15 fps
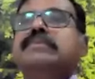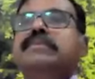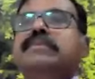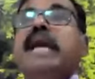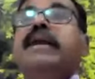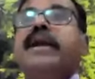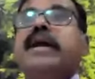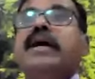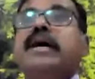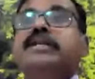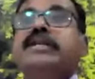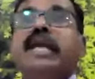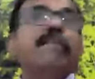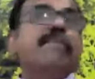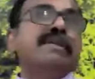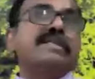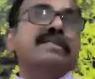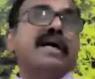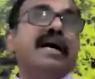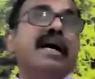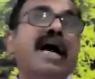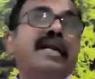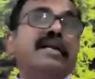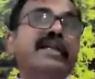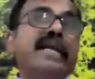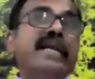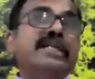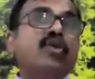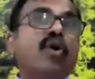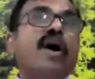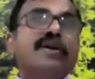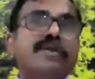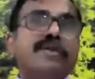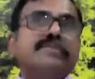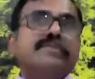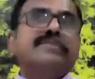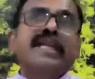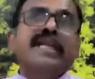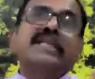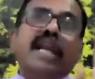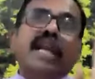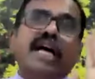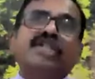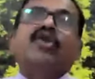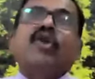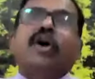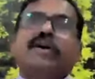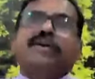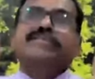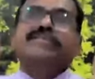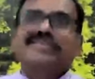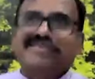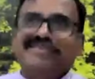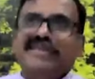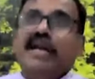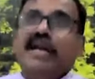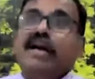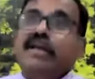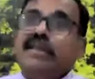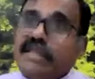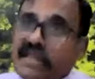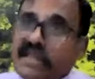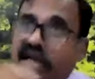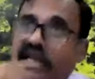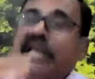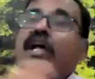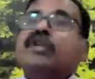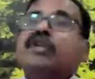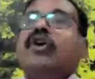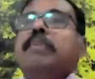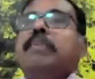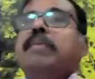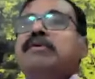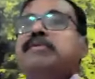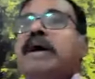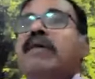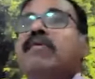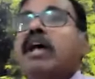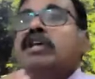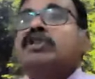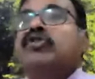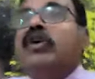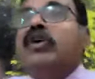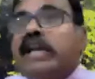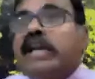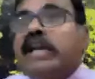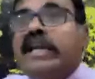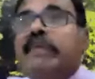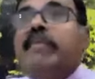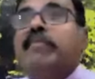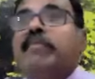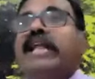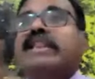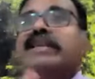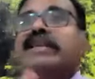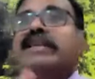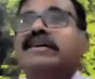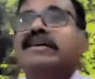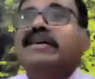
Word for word: That recognition happens. And that is a thought. That's the last thought. That's the real last thought. People speak of last thought at the time of death.